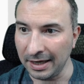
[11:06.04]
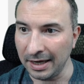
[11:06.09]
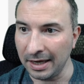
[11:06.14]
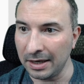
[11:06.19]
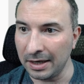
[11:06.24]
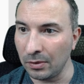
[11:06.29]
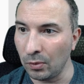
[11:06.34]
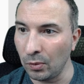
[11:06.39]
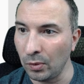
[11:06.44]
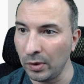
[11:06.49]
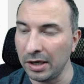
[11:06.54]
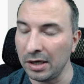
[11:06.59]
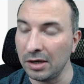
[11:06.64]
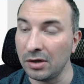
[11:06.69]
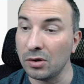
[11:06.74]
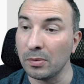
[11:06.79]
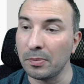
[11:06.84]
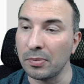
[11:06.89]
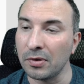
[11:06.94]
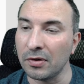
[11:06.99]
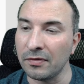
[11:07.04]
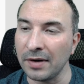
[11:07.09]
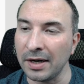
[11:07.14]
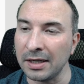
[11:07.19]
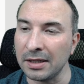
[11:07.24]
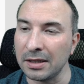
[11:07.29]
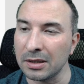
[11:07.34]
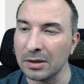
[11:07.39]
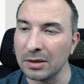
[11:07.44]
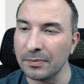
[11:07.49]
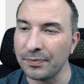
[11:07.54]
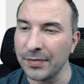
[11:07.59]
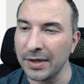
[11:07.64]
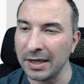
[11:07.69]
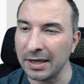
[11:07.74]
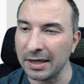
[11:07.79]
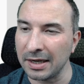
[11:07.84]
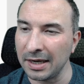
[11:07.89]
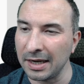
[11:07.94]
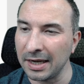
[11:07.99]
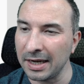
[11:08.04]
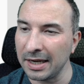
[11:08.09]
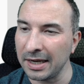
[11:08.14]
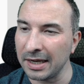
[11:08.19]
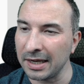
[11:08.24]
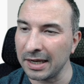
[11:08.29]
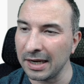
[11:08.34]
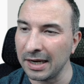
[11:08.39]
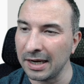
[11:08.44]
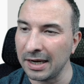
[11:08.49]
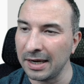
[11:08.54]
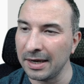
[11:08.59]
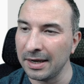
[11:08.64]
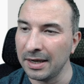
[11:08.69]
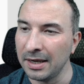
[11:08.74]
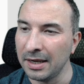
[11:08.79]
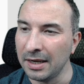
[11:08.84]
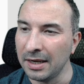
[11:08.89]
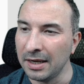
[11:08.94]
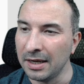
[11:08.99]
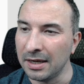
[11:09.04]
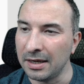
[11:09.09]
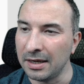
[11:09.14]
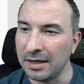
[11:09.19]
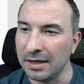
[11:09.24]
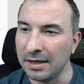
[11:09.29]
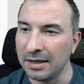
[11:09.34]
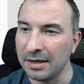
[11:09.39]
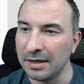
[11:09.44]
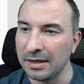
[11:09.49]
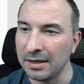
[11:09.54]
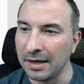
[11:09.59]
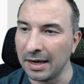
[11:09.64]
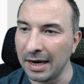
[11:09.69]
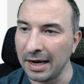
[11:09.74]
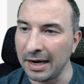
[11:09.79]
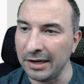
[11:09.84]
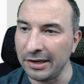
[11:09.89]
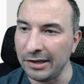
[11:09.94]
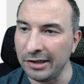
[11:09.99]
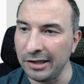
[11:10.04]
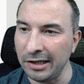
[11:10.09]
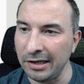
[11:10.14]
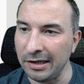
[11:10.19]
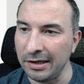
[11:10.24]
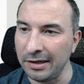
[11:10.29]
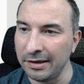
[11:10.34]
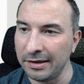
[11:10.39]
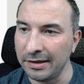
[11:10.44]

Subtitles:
then we need to provide something like ID,